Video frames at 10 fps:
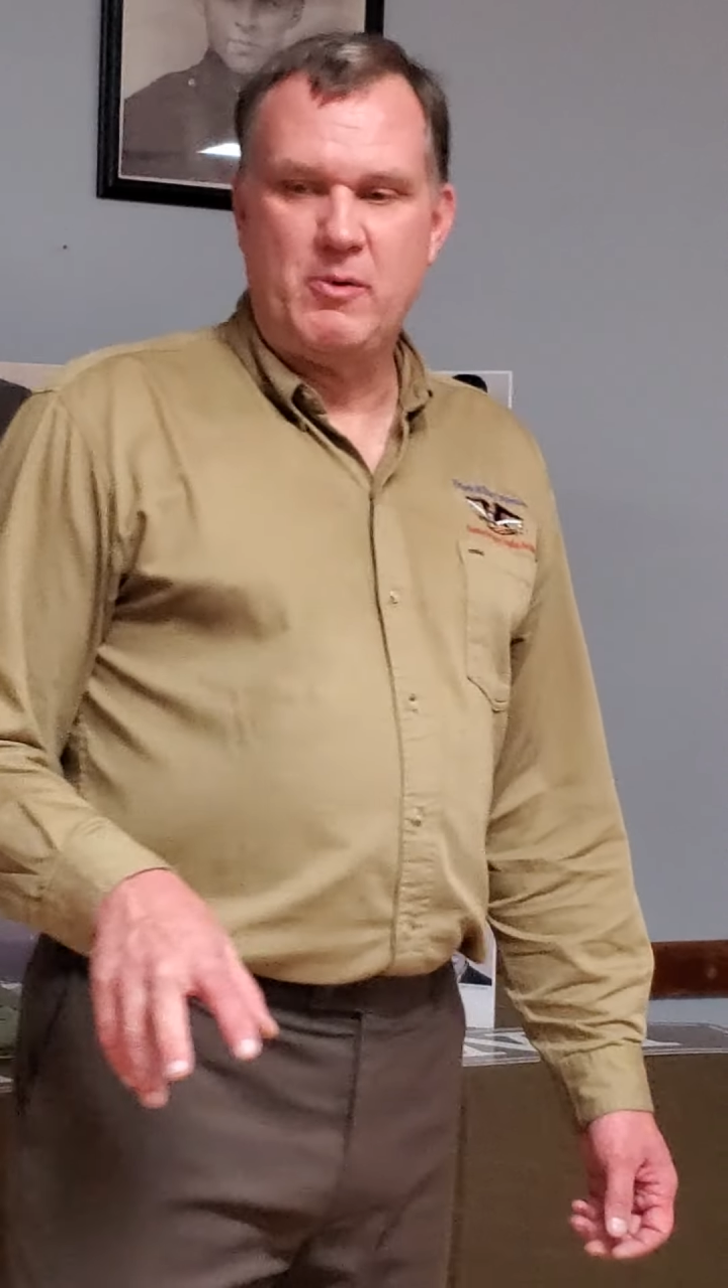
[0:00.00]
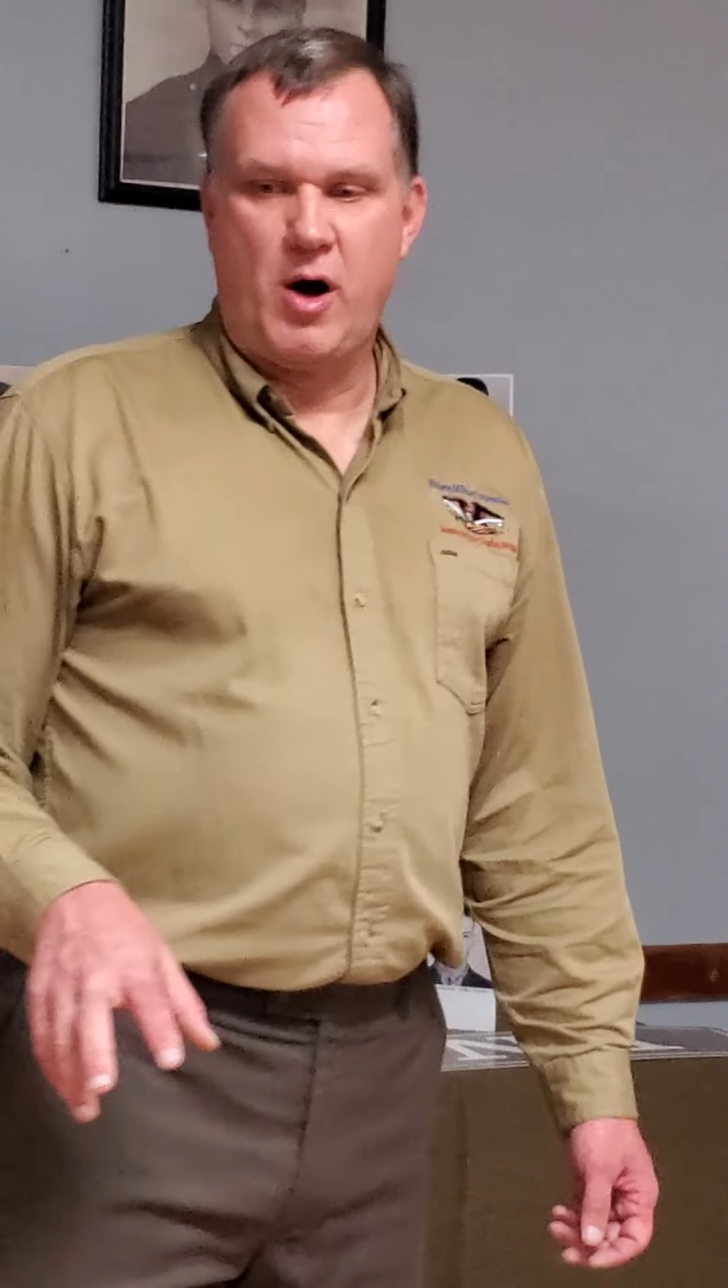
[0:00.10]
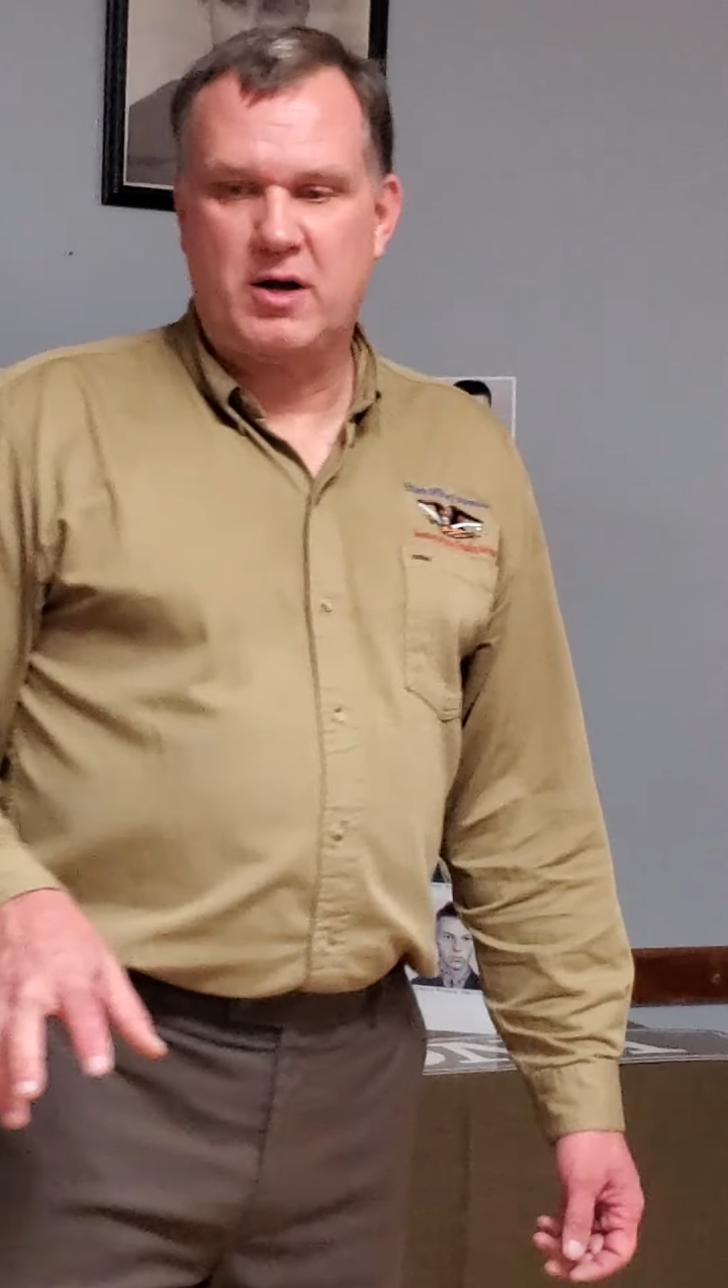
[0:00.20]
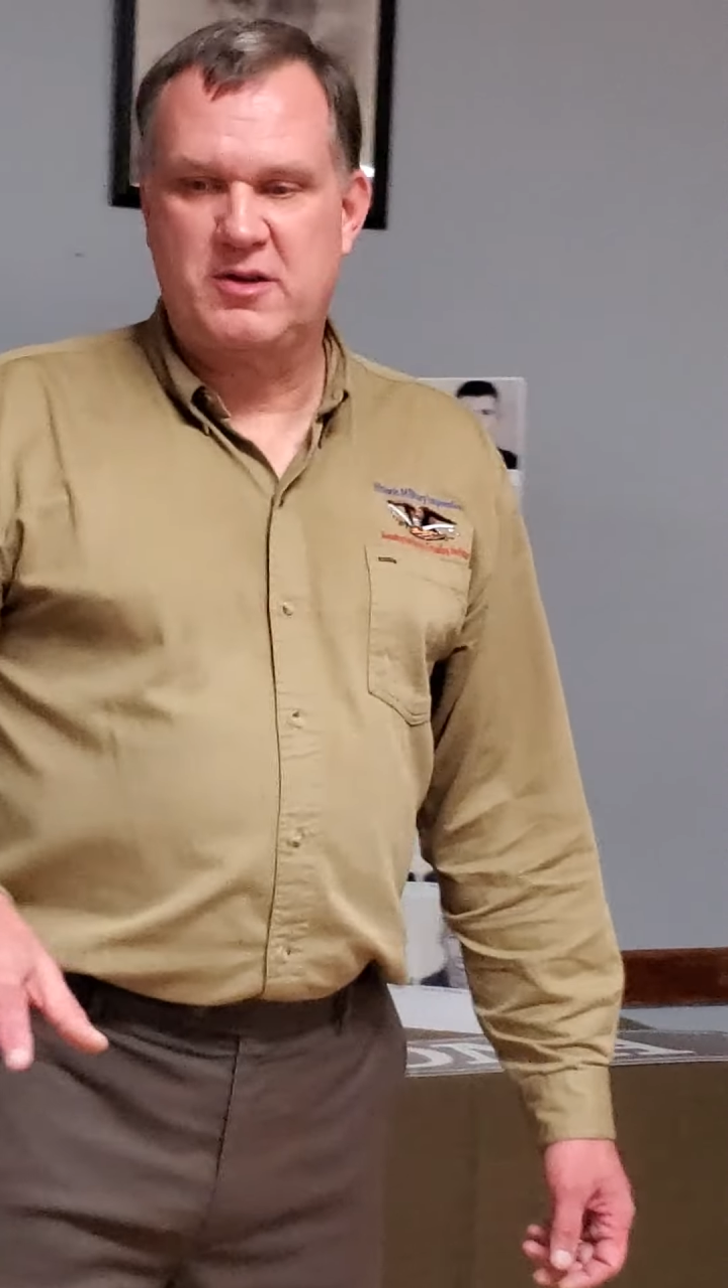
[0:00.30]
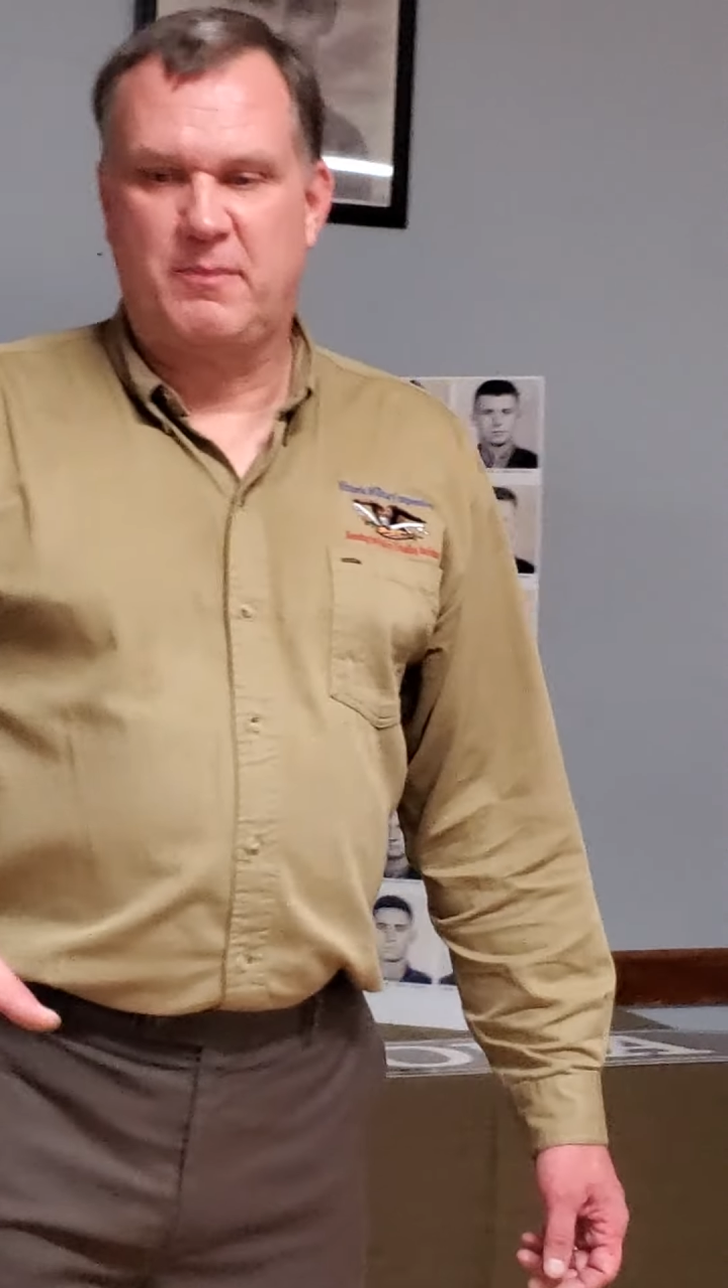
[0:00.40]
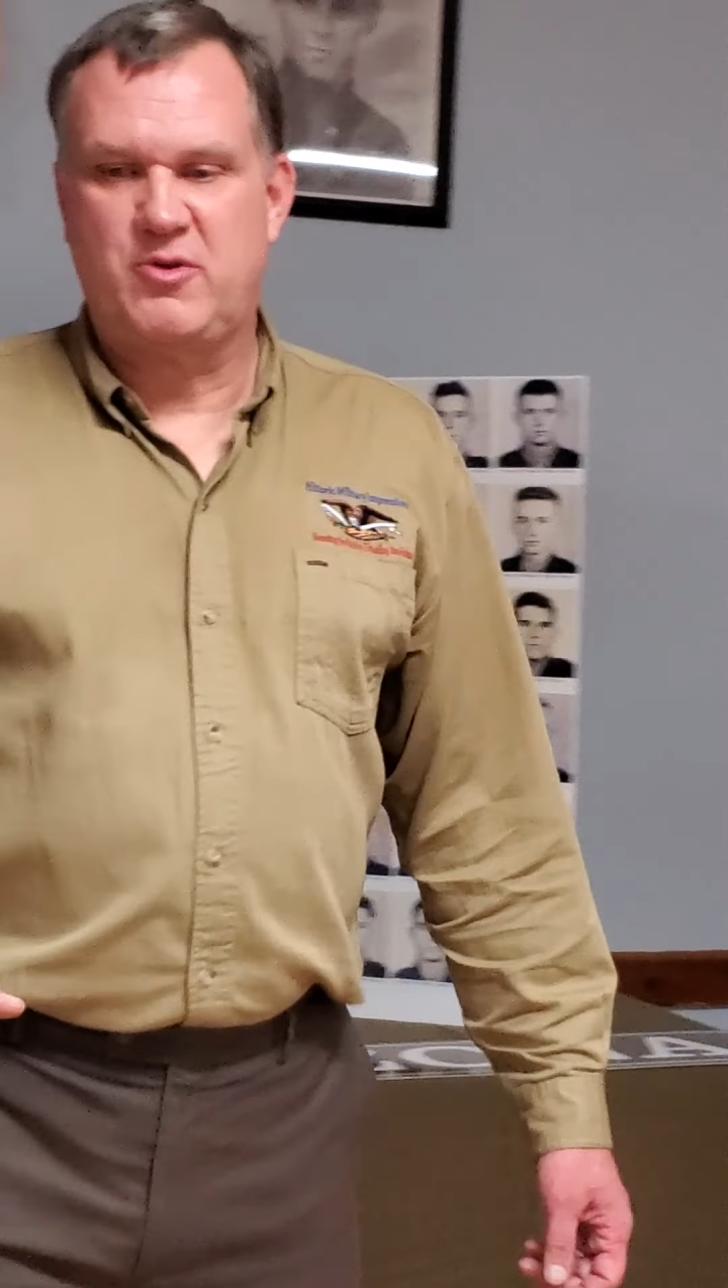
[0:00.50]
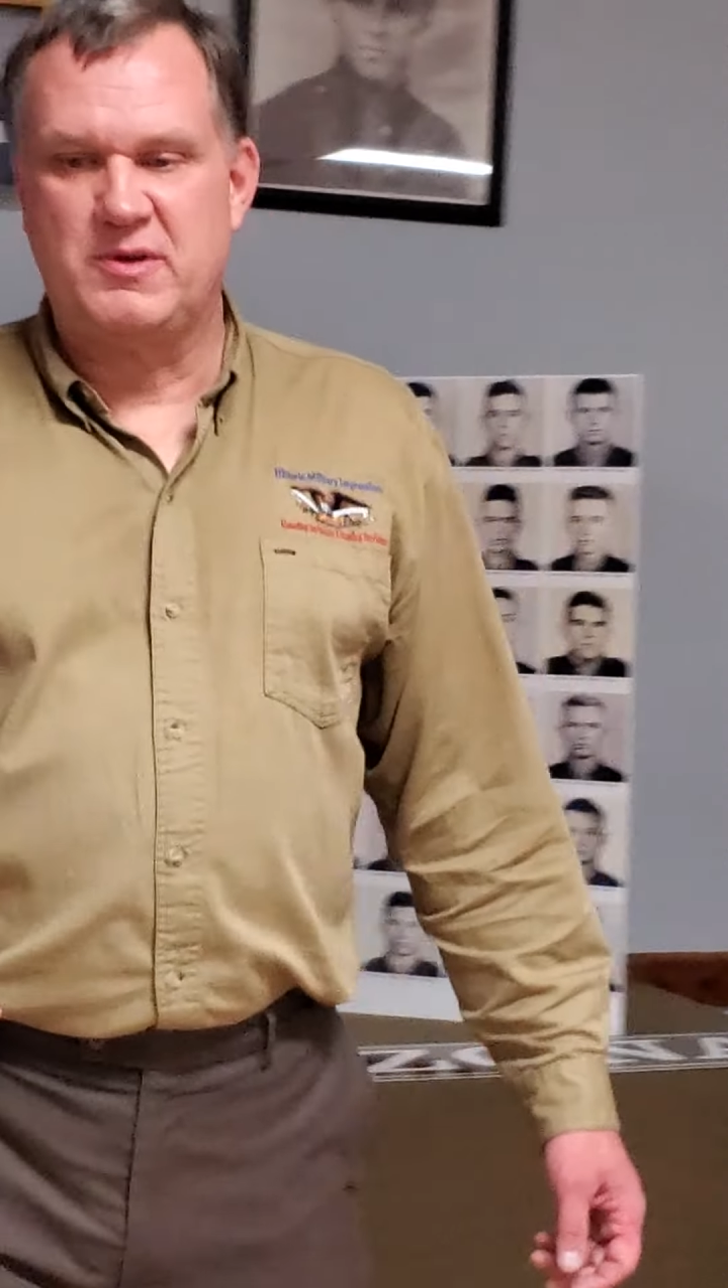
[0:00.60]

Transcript: he walked up